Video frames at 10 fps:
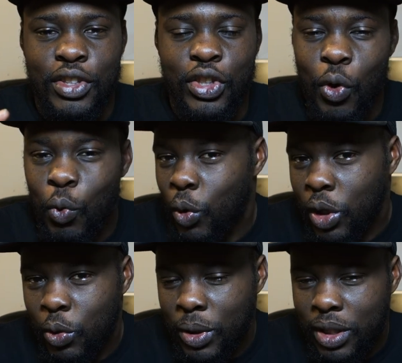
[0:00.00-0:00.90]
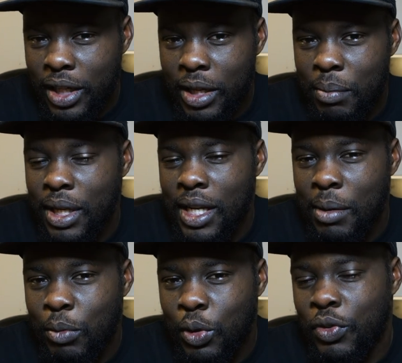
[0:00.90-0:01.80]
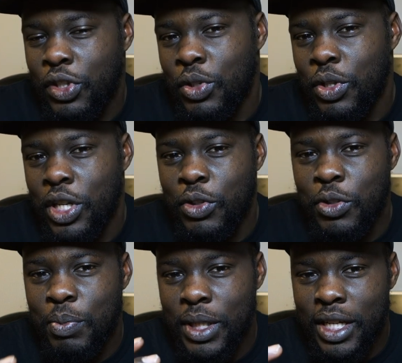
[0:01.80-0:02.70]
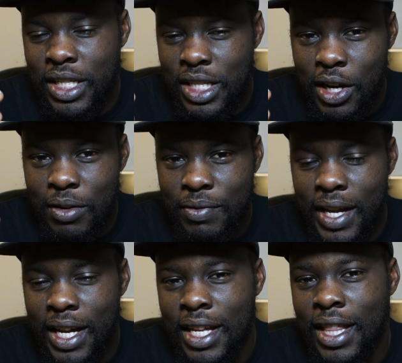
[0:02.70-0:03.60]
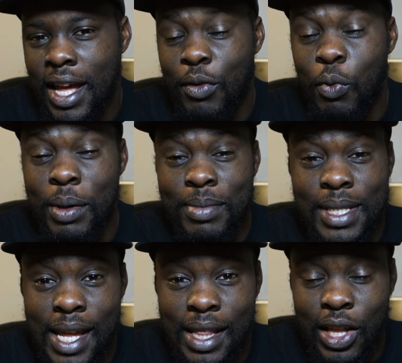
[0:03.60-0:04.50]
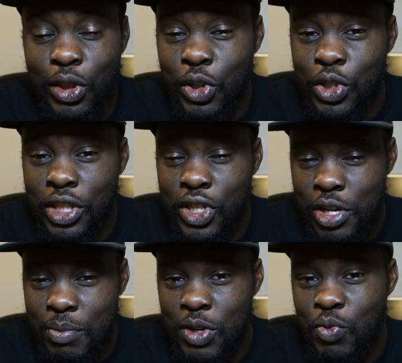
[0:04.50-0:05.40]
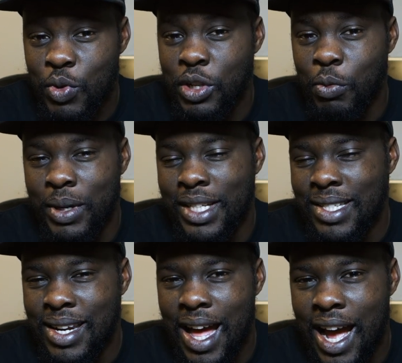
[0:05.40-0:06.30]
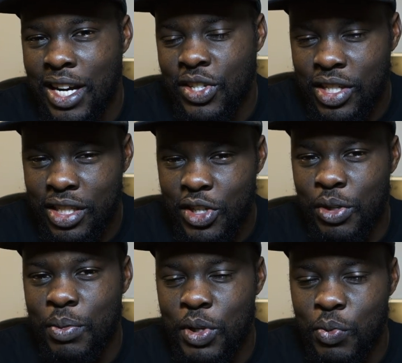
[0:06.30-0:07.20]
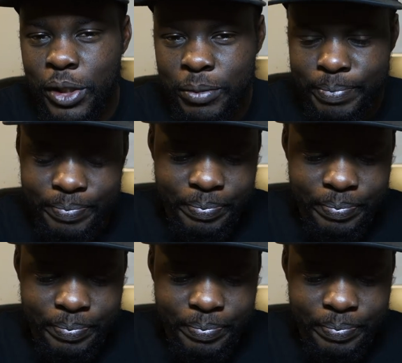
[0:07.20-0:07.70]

don't work with a company named Kuba Studios, because they are fake. They have a website that looks legitimate and real, but it's not actually legitimate and real.